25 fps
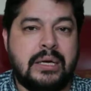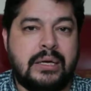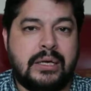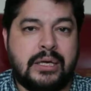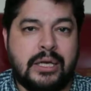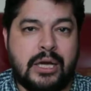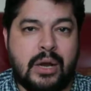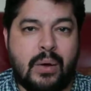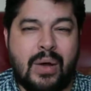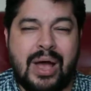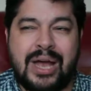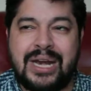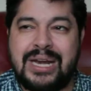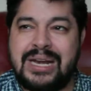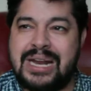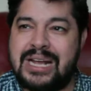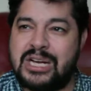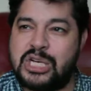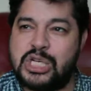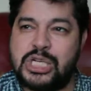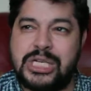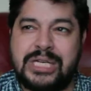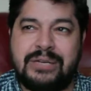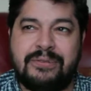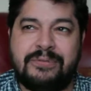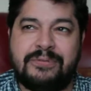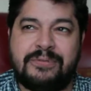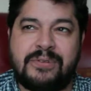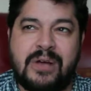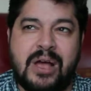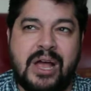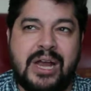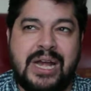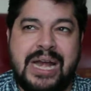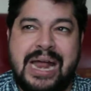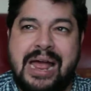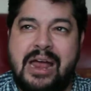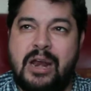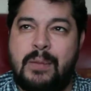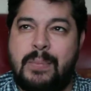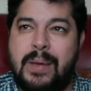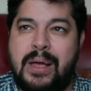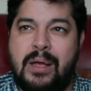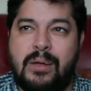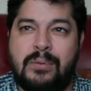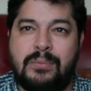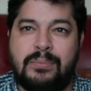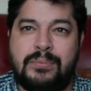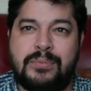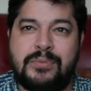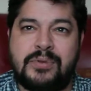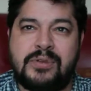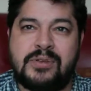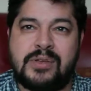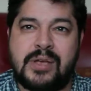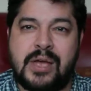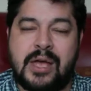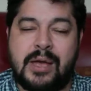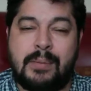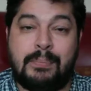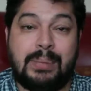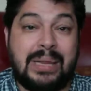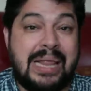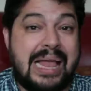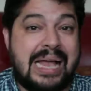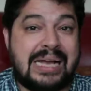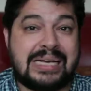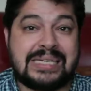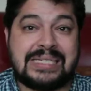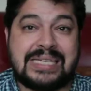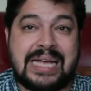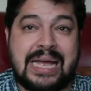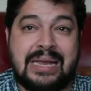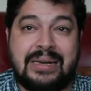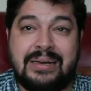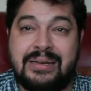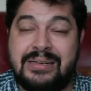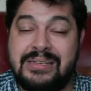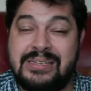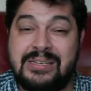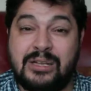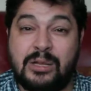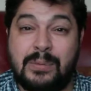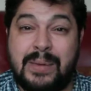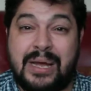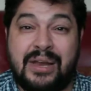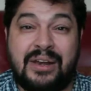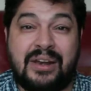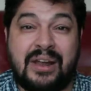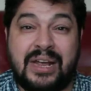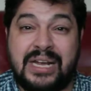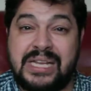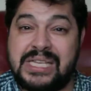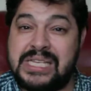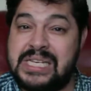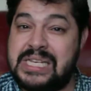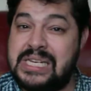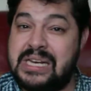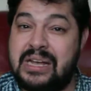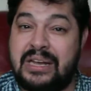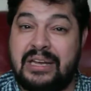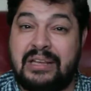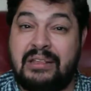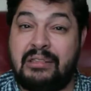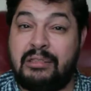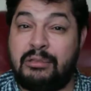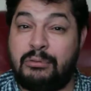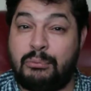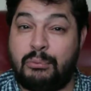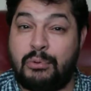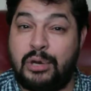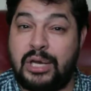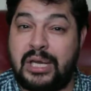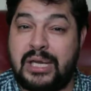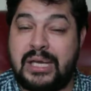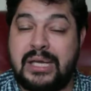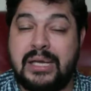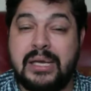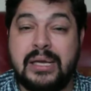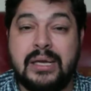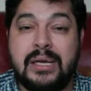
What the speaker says: you know, I didn't actually find out about BLACKSAND until about 1993.